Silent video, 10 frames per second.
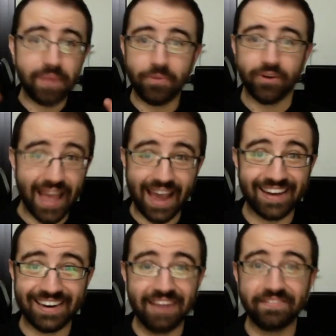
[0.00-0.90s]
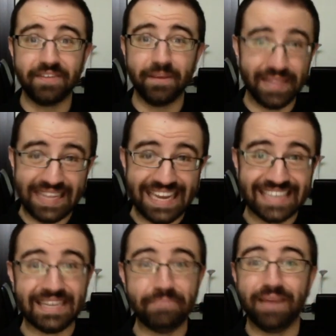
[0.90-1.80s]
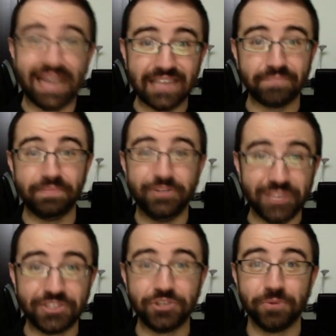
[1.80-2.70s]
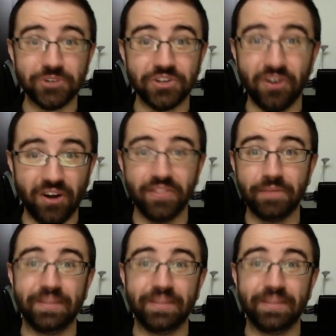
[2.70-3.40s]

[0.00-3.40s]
people can't get enough of him and he is the biggest music superstar on the